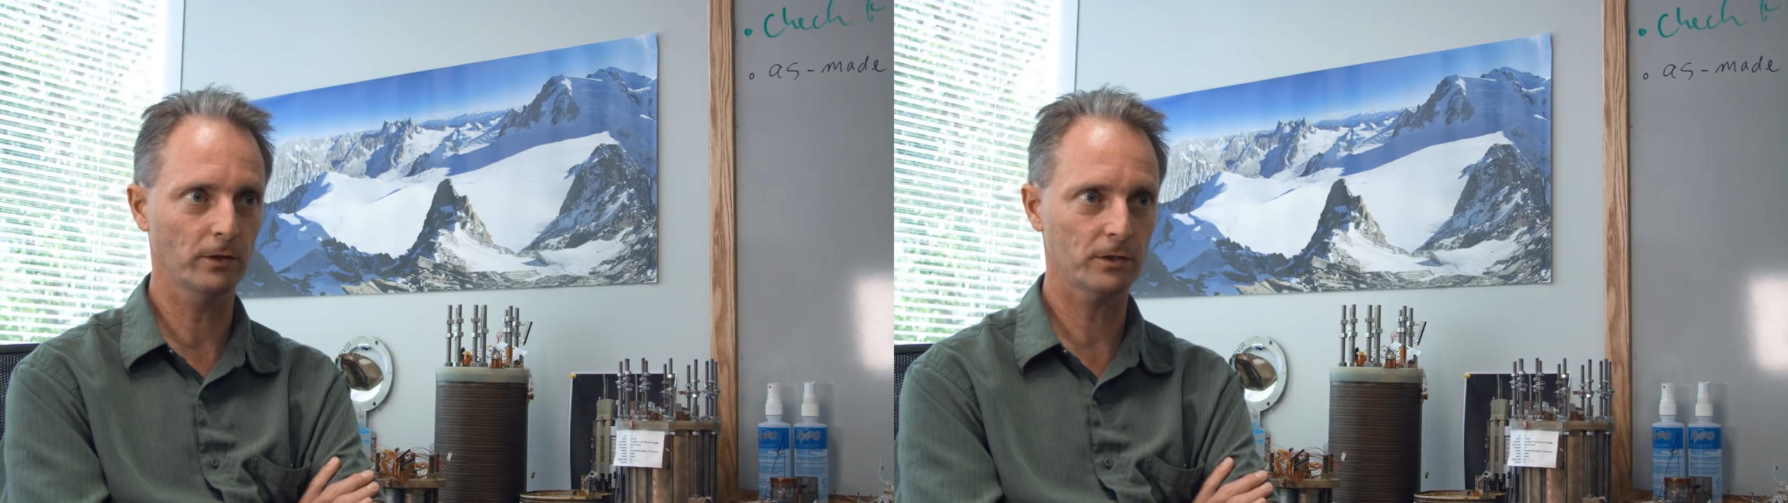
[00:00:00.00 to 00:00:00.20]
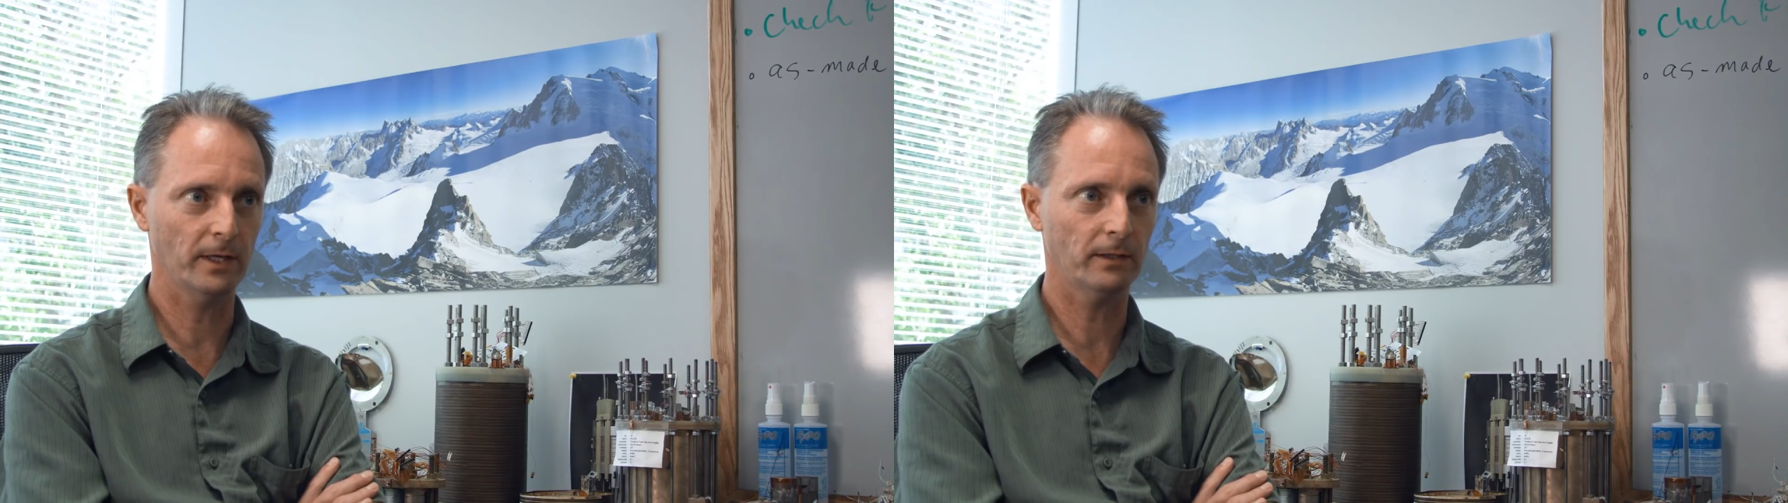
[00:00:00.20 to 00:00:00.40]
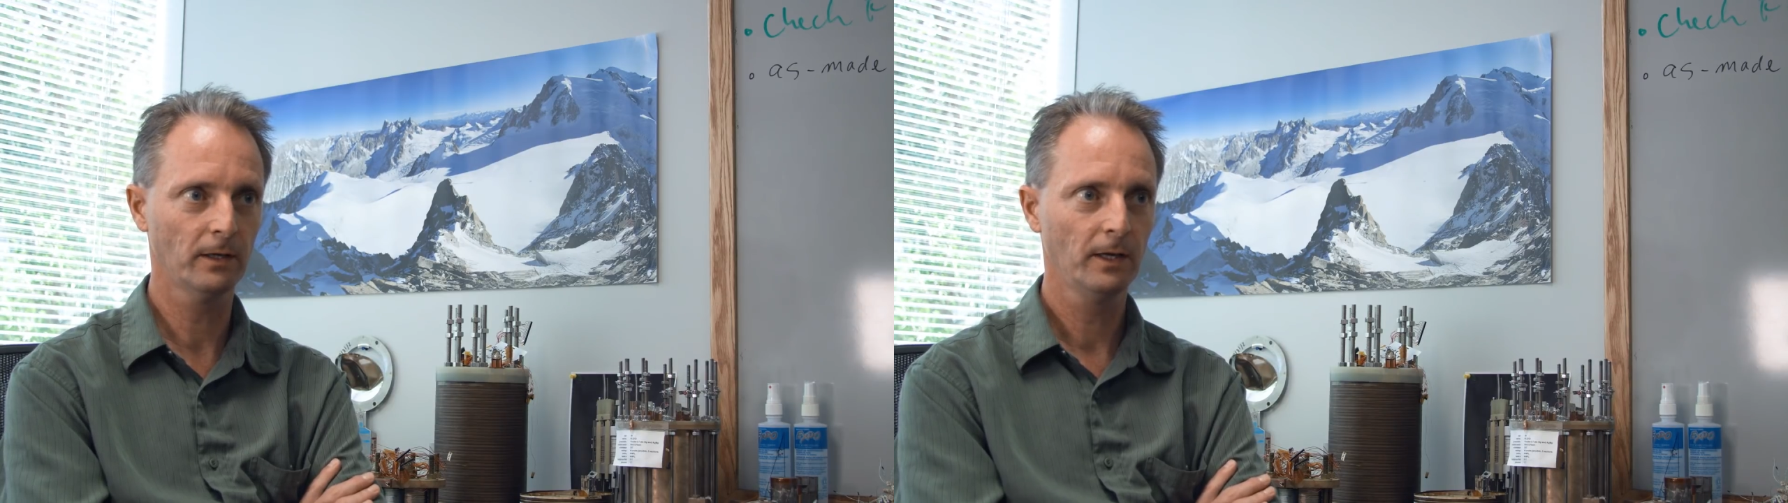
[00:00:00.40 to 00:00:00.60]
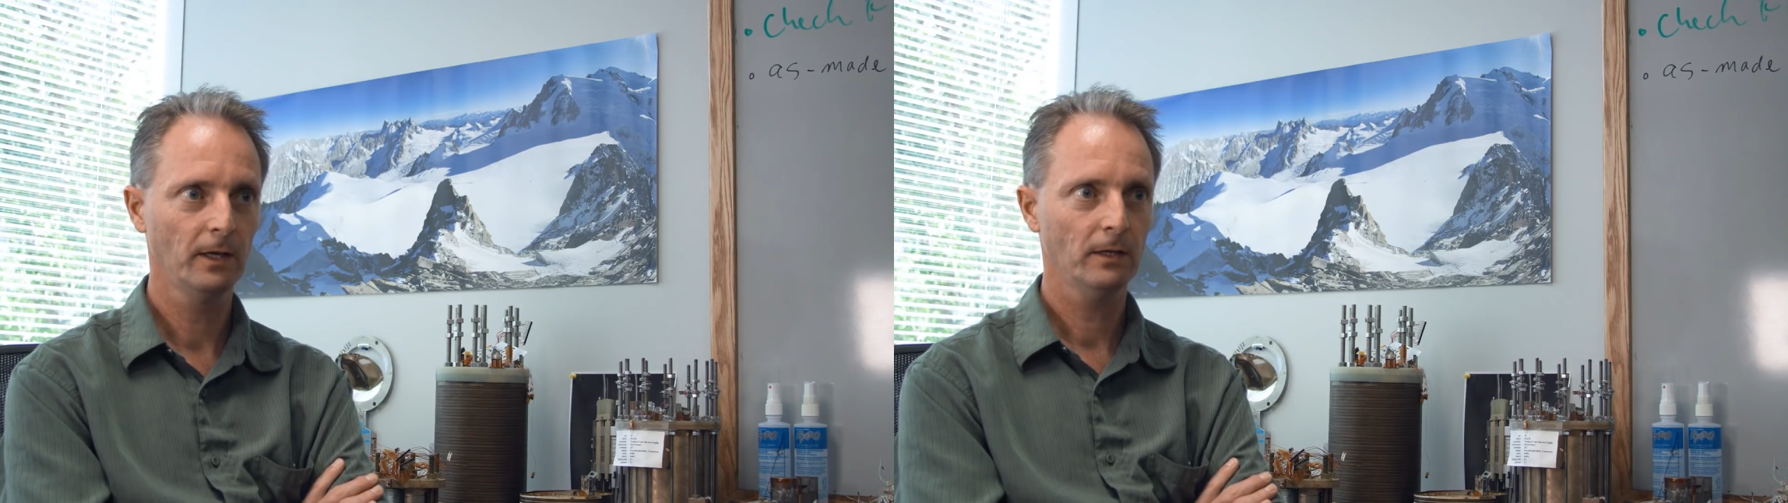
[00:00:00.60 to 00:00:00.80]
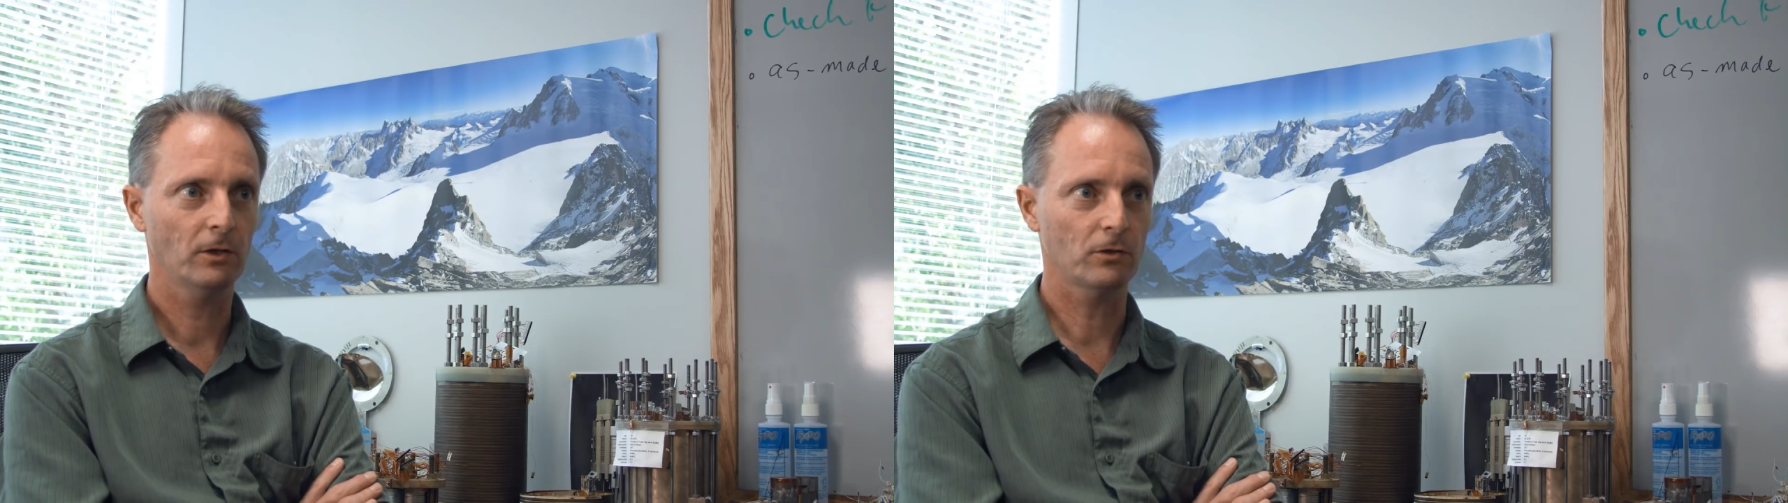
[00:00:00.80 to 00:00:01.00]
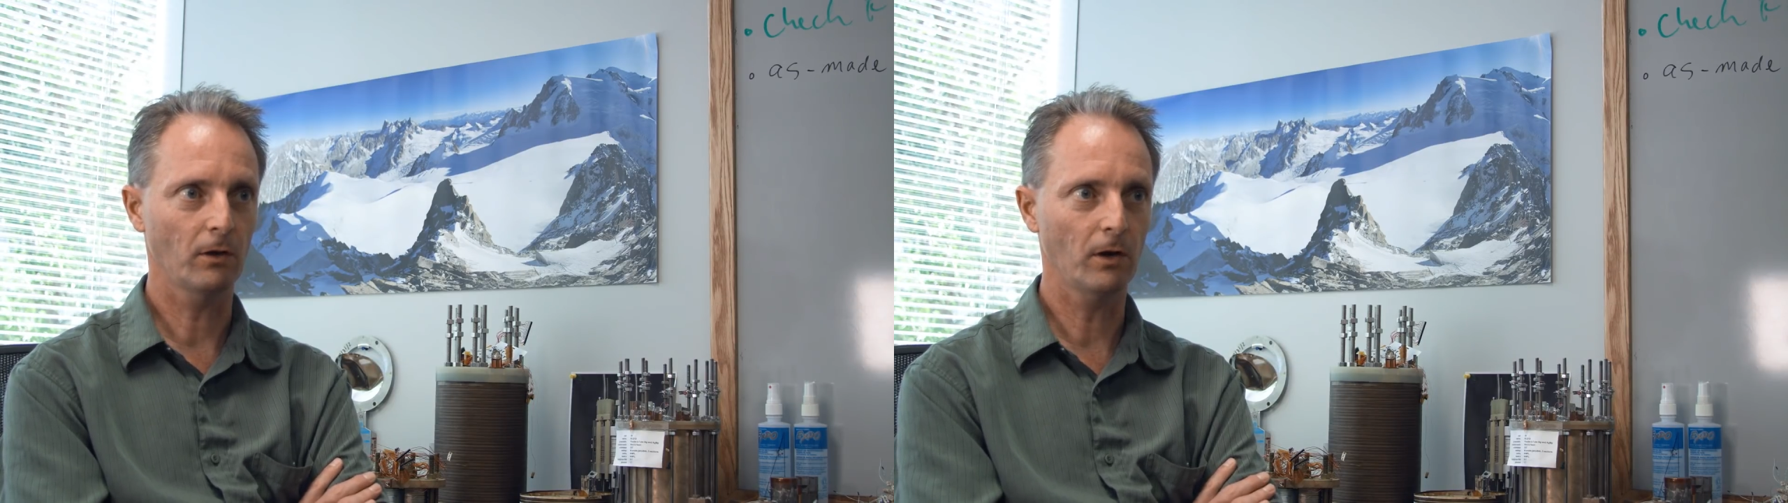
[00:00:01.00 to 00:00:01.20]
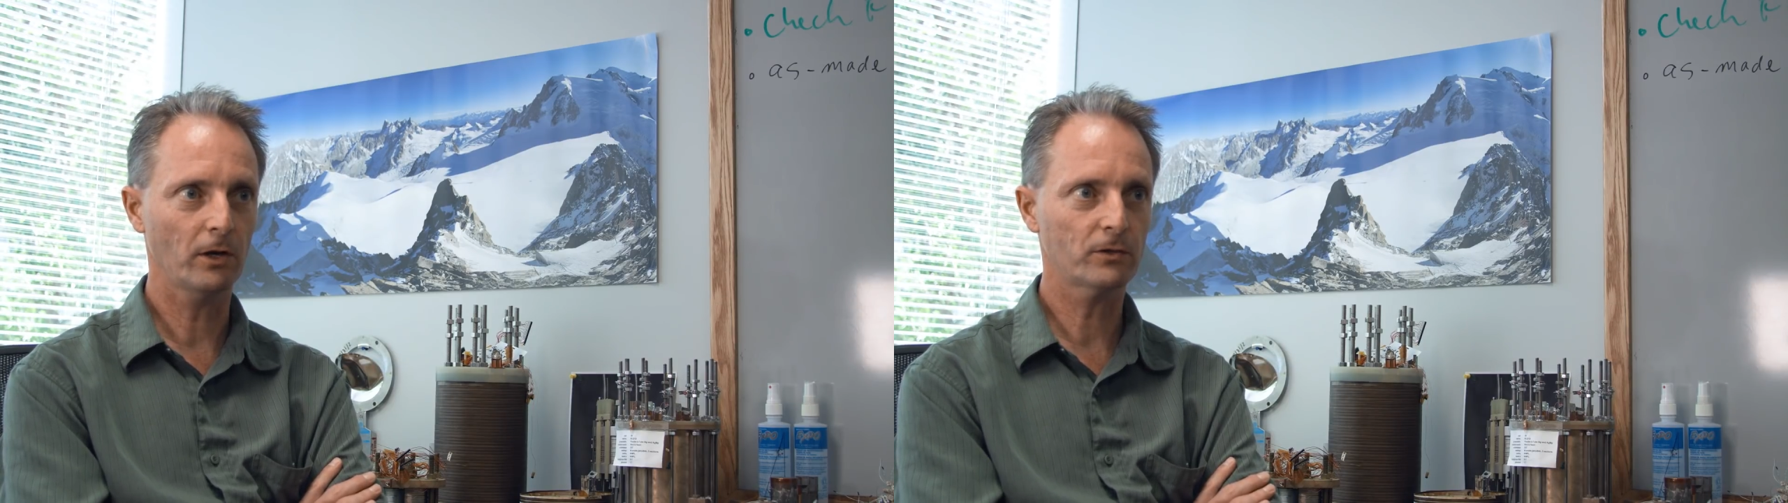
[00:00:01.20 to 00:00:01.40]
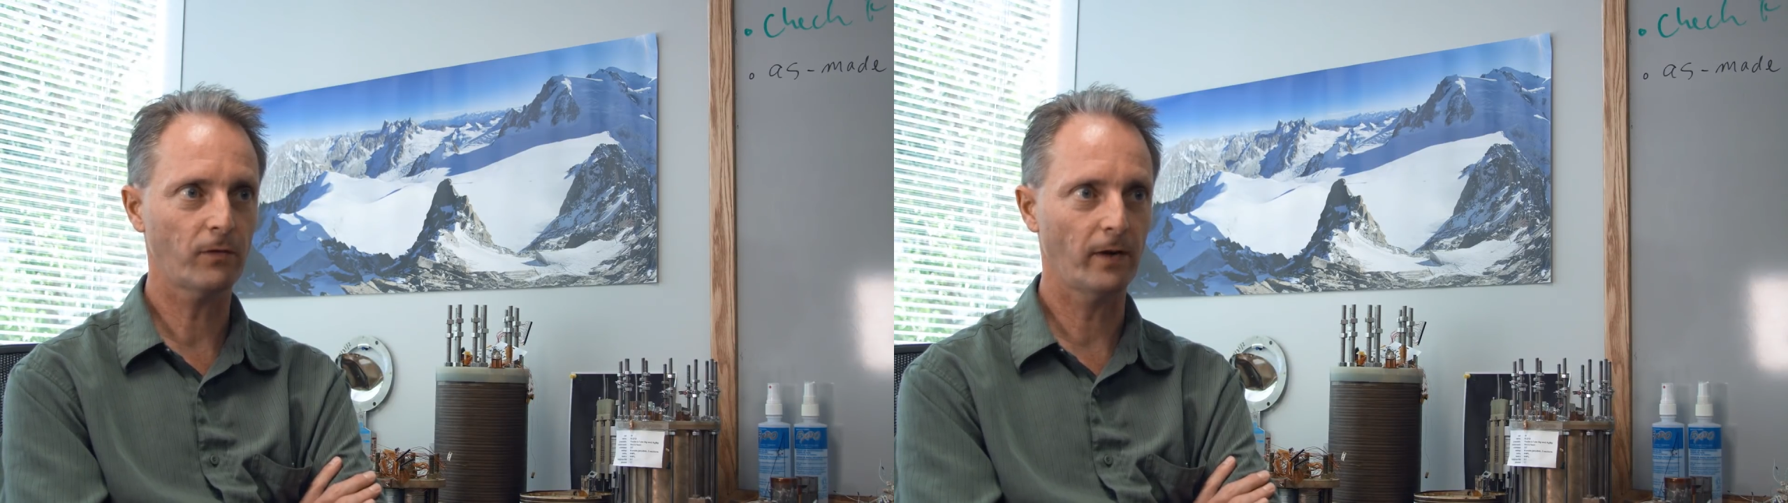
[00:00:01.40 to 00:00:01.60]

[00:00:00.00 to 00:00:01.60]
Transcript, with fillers: is that there's a large